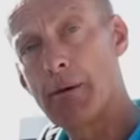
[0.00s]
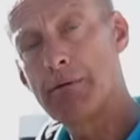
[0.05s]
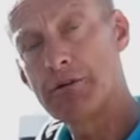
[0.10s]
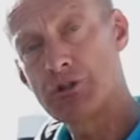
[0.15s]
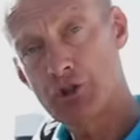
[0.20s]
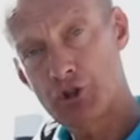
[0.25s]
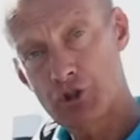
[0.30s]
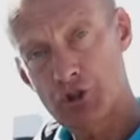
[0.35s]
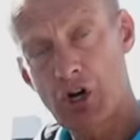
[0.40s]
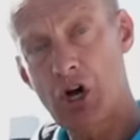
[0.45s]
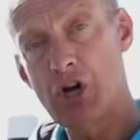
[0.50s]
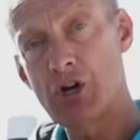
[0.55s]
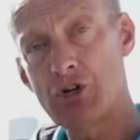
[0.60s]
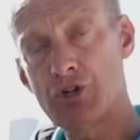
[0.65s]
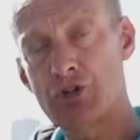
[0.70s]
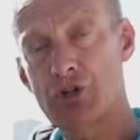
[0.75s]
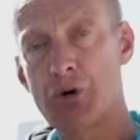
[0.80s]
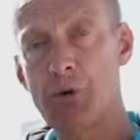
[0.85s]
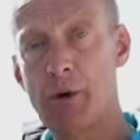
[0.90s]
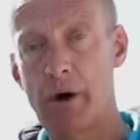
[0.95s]
was stern
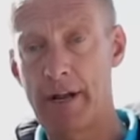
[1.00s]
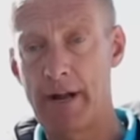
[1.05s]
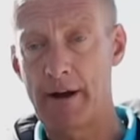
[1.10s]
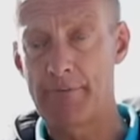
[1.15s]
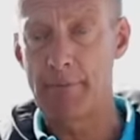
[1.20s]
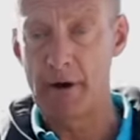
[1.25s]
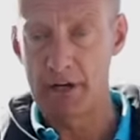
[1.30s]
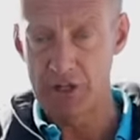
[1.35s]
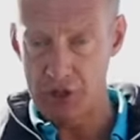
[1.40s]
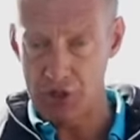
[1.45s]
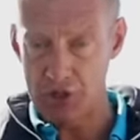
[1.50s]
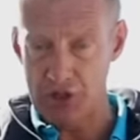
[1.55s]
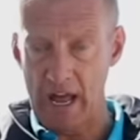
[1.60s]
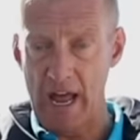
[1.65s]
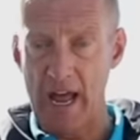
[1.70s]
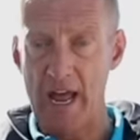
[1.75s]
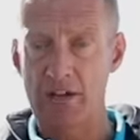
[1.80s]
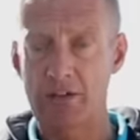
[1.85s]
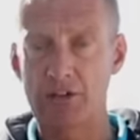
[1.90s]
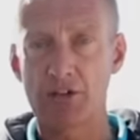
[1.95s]
to, I'd have my
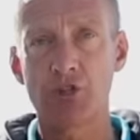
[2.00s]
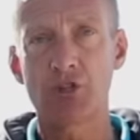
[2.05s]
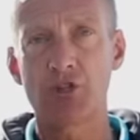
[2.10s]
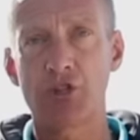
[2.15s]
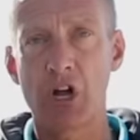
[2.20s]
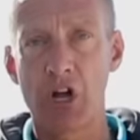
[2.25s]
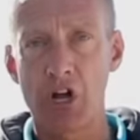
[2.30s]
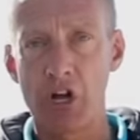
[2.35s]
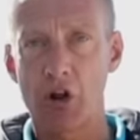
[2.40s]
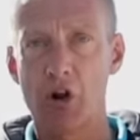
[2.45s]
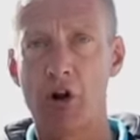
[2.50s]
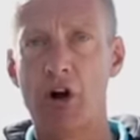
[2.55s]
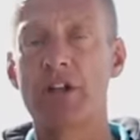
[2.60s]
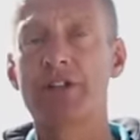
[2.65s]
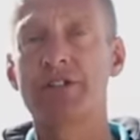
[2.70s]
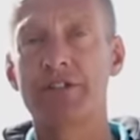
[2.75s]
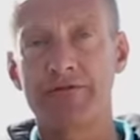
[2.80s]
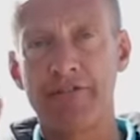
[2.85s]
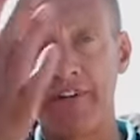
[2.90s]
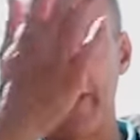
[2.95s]
standard stern
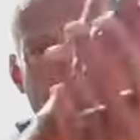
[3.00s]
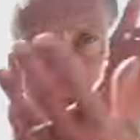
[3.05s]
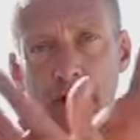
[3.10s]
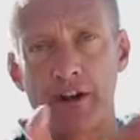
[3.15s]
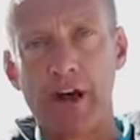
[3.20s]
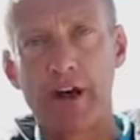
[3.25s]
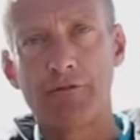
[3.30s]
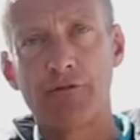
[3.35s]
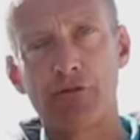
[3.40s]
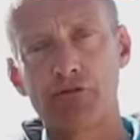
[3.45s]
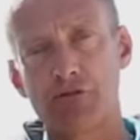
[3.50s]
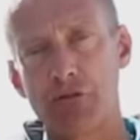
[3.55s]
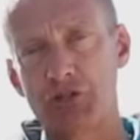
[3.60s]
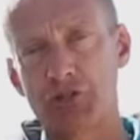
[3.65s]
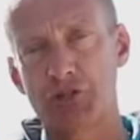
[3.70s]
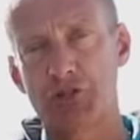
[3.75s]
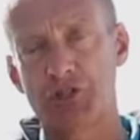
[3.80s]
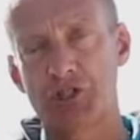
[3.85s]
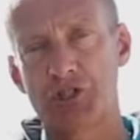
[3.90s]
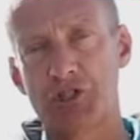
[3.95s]
lines, and then I'd have
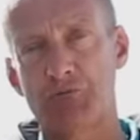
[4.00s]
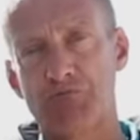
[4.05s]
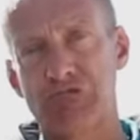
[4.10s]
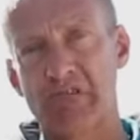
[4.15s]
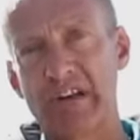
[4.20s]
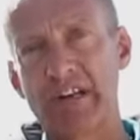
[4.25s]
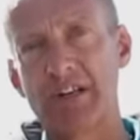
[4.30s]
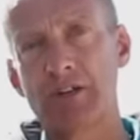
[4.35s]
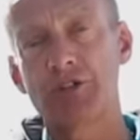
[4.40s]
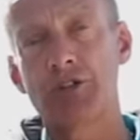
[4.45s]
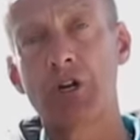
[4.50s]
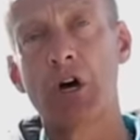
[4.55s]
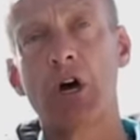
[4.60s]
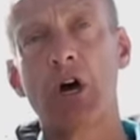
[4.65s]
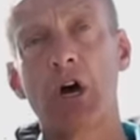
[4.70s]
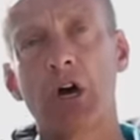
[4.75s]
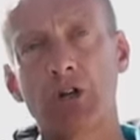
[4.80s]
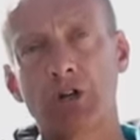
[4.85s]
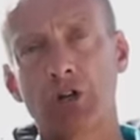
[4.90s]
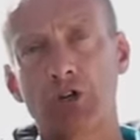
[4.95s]
crossed springs
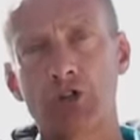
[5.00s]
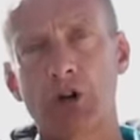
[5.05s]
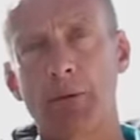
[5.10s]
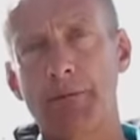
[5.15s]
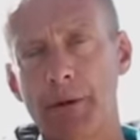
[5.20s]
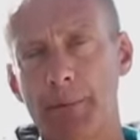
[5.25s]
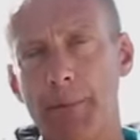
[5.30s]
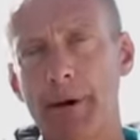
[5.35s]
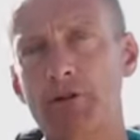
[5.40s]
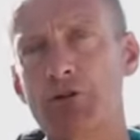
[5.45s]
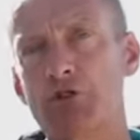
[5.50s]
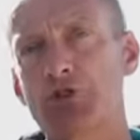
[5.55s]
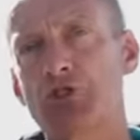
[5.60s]
to stop the boat